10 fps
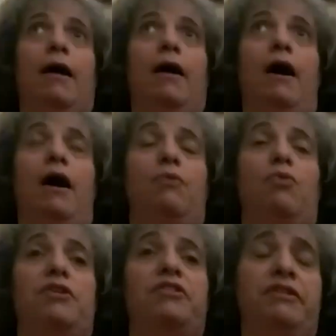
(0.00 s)
I
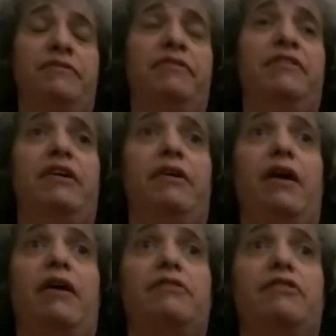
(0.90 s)
wasn't
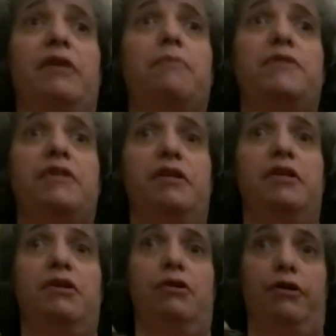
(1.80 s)
accepted
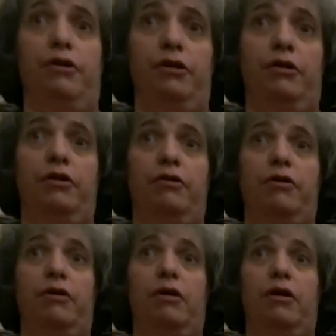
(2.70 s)
here,
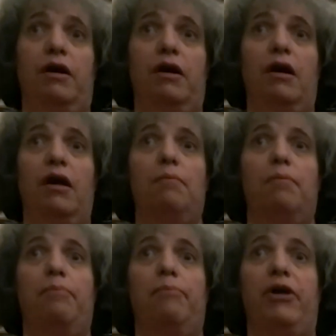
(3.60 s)

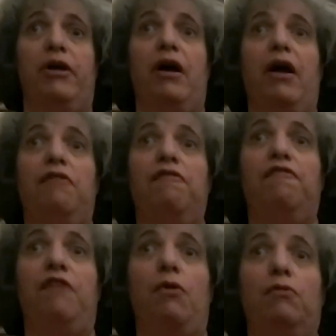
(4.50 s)
but I
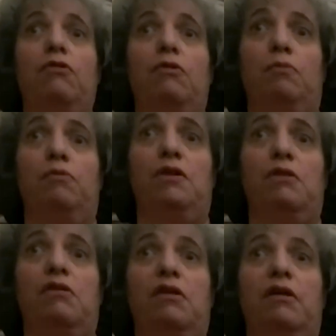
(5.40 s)
felt
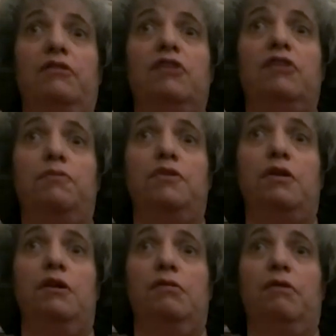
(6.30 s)
completely accepted
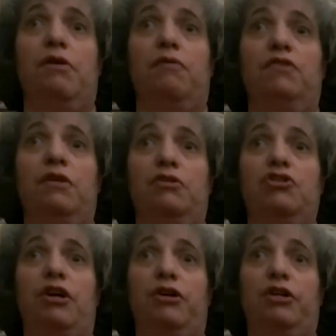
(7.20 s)
and loved and
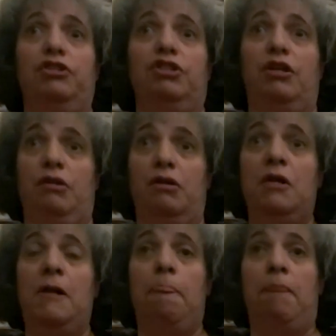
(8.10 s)
cherished and
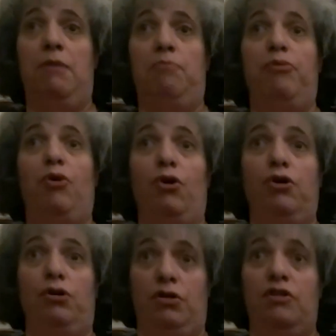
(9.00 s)

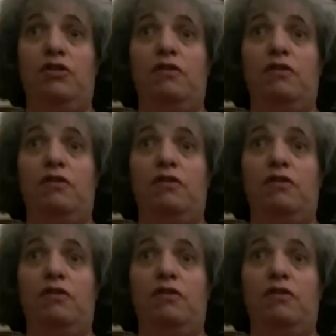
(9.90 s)
important,